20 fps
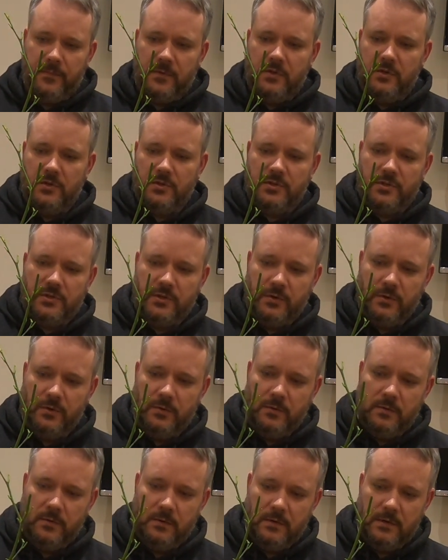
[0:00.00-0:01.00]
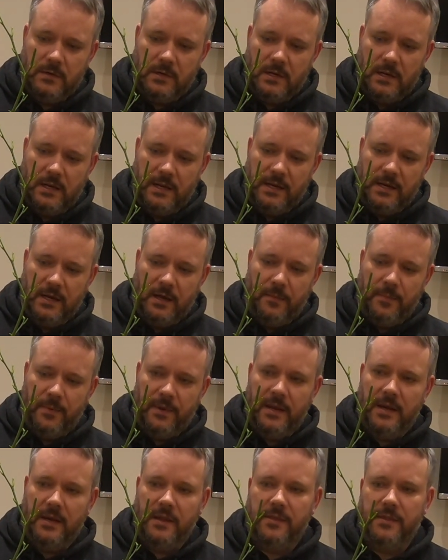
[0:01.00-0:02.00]
just to clean up
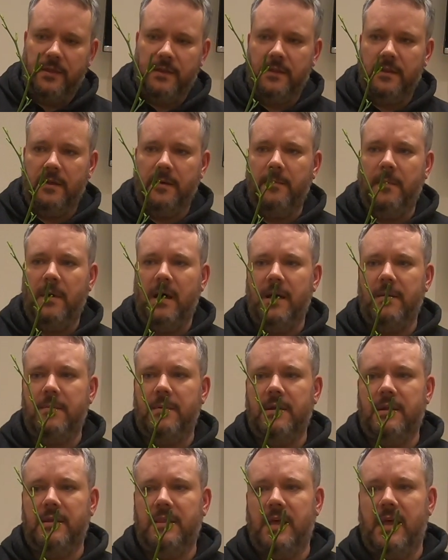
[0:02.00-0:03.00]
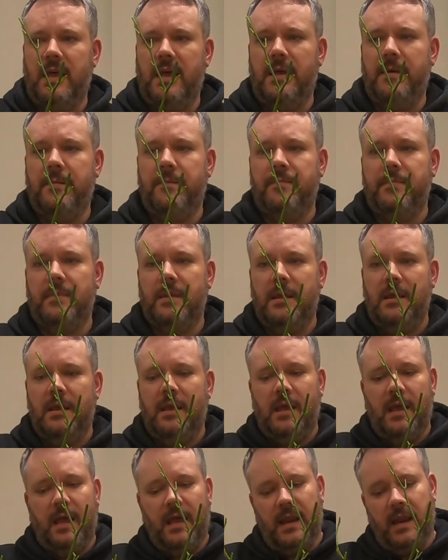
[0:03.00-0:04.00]
anything that might be there,
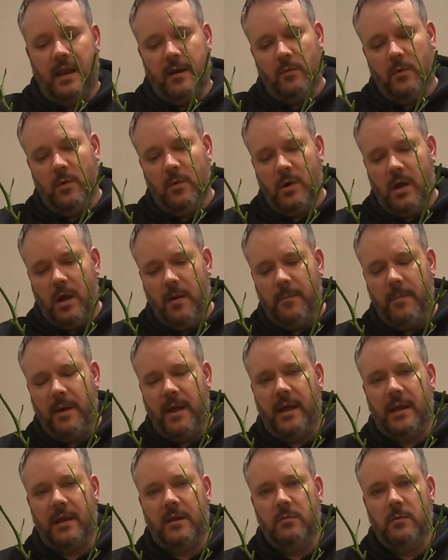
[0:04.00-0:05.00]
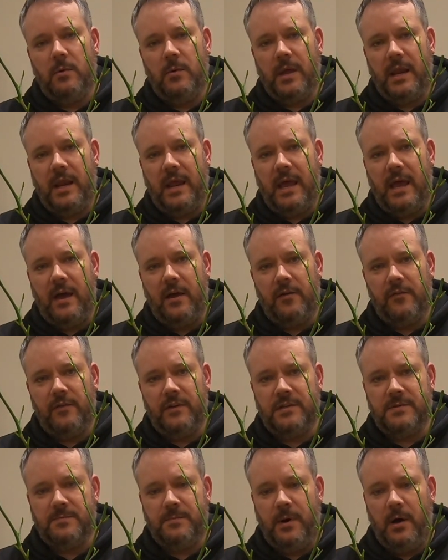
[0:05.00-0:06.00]
and then we'll come back, we'll get it out of
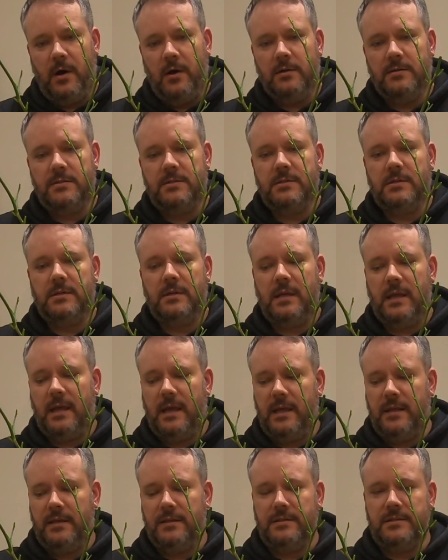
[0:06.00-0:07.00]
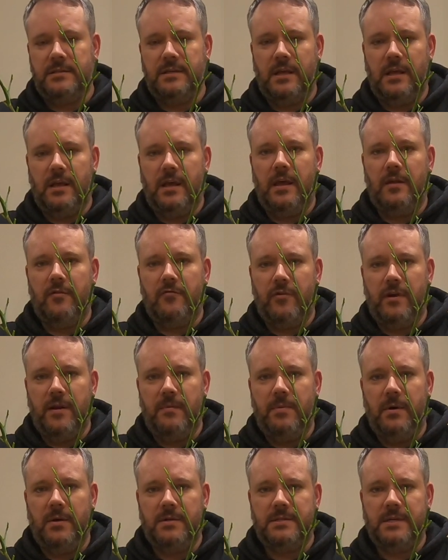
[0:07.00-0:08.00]
its pot and
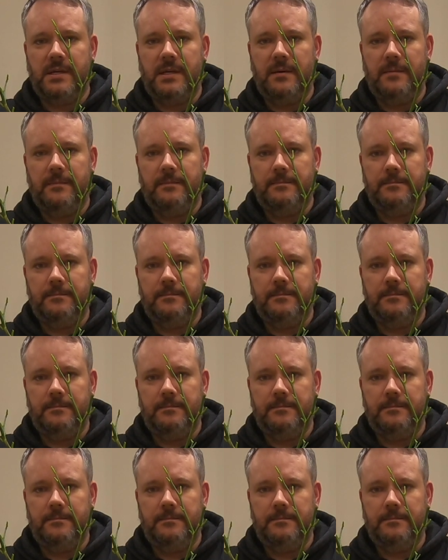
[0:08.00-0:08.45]
repot it.